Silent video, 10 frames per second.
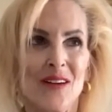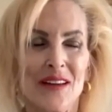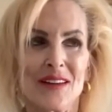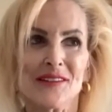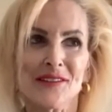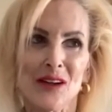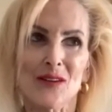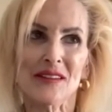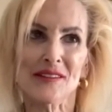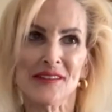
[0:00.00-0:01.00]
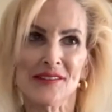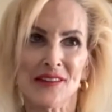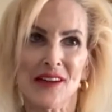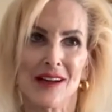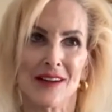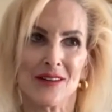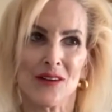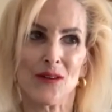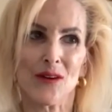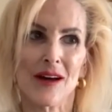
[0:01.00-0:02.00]
okay, the Stoics aside,
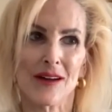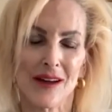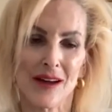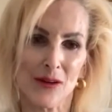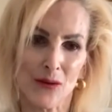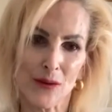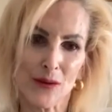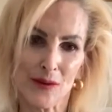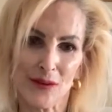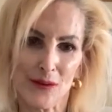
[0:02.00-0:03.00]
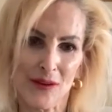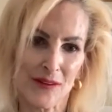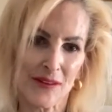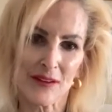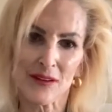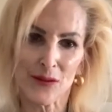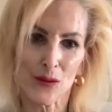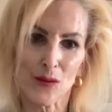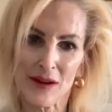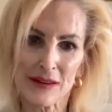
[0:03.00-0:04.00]
well, I, I agree with you. I think that they're
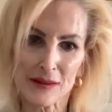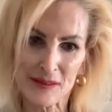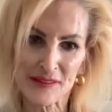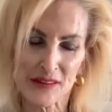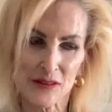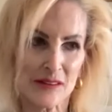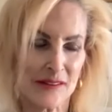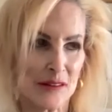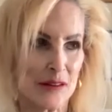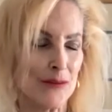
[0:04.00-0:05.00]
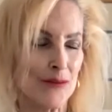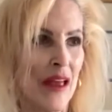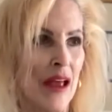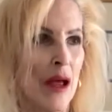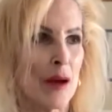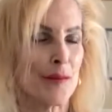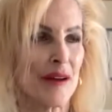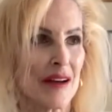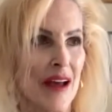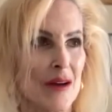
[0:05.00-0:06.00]
widely misunderstood.
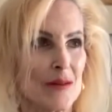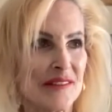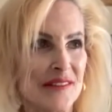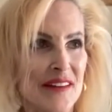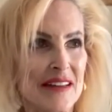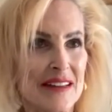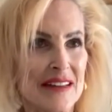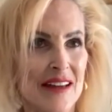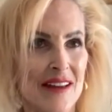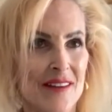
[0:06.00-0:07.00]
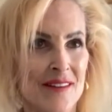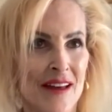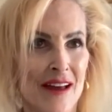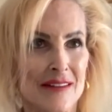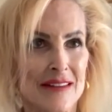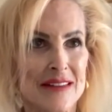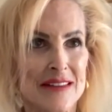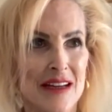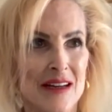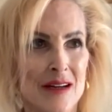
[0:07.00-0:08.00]
But I was thinking that,
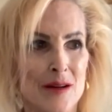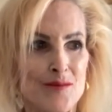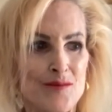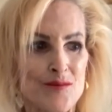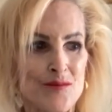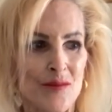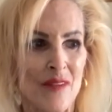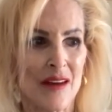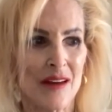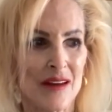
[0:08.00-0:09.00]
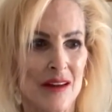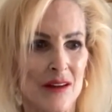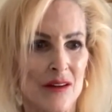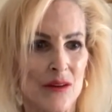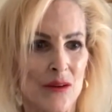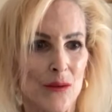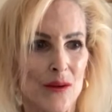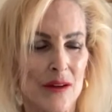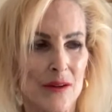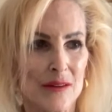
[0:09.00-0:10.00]
um, you know,
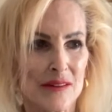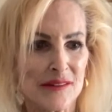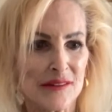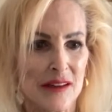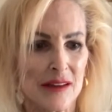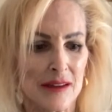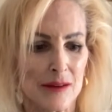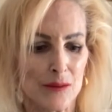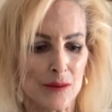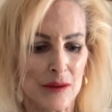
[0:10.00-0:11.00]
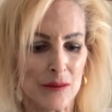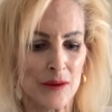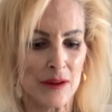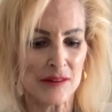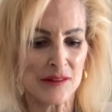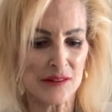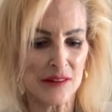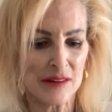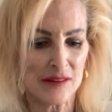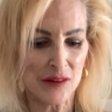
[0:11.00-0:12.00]
here's uh, as,
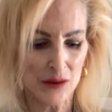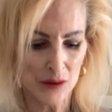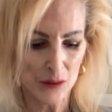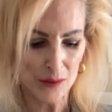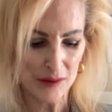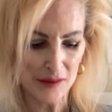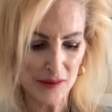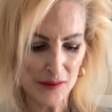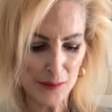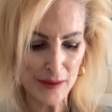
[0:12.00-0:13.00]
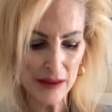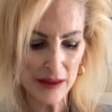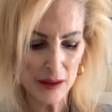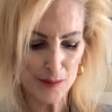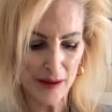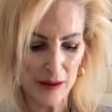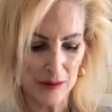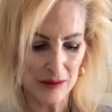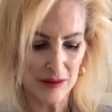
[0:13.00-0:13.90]
as you were speaking about